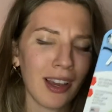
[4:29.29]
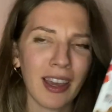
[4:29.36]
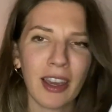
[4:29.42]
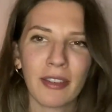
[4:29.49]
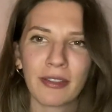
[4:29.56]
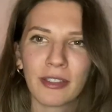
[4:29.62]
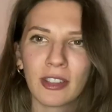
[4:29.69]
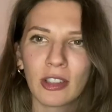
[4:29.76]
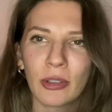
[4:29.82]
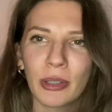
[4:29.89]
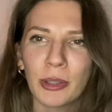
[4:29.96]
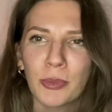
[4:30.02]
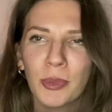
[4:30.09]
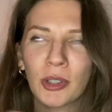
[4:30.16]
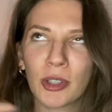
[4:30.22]
I have zero
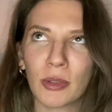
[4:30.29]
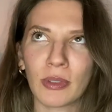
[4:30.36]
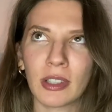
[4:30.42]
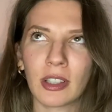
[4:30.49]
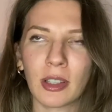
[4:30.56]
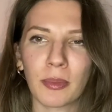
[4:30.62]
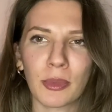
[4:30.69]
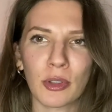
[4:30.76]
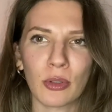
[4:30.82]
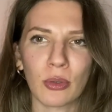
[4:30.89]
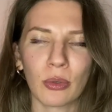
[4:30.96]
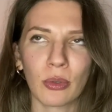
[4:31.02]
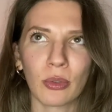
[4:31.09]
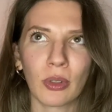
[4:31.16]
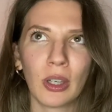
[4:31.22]
experience when it comes
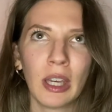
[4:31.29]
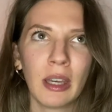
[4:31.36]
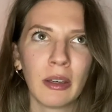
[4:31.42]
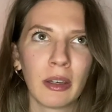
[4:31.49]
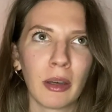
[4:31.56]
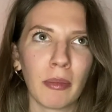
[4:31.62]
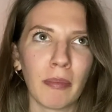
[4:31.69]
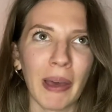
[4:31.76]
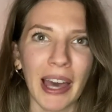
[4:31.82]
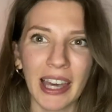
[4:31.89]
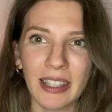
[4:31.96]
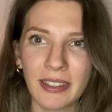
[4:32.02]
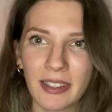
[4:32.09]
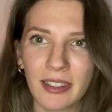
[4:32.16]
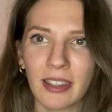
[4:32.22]
to
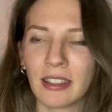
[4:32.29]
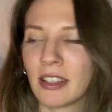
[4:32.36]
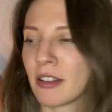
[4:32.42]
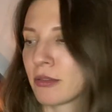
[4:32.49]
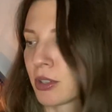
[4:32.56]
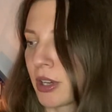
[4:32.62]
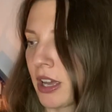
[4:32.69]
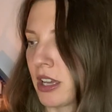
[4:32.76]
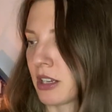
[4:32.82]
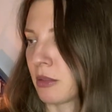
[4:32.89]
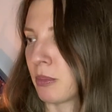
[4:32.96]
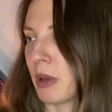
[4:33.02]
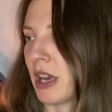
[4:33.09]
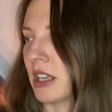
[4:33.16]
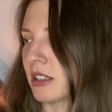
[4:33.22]
pets. I never had a
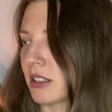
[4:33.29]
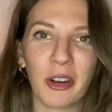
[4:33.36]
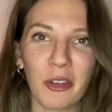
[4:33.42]
pet.